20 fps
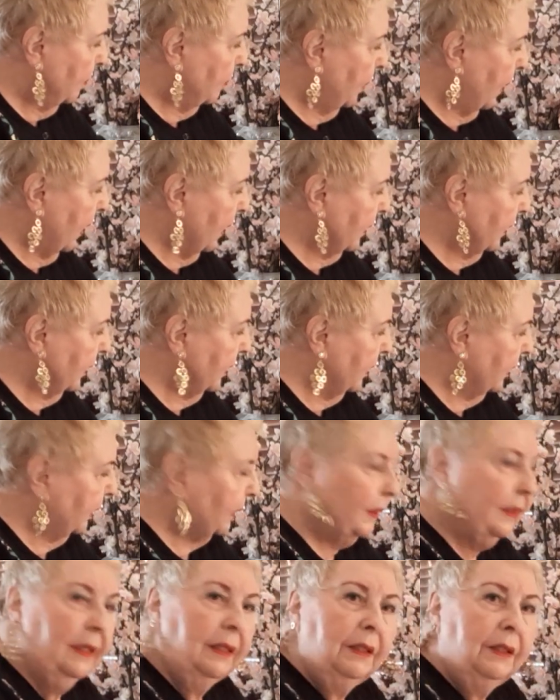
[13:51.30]

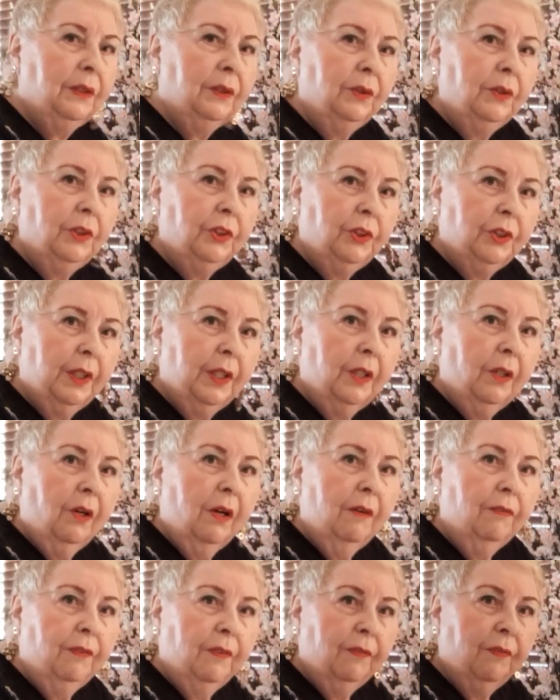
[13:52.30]
practice, as soon as you get
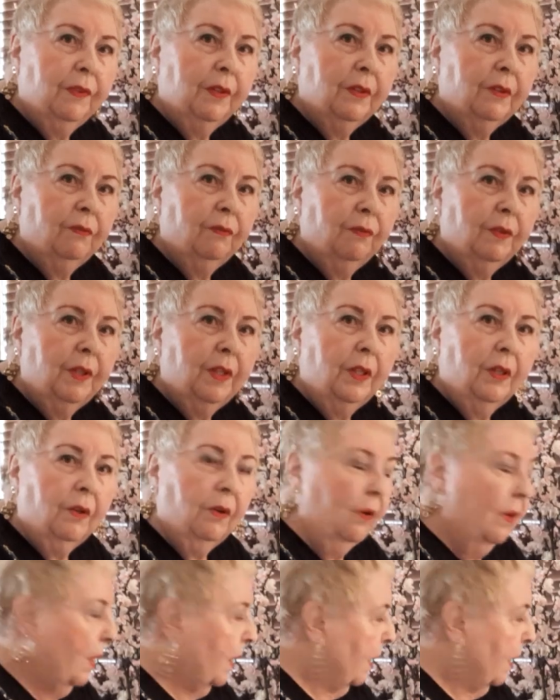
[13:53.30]
off of this video,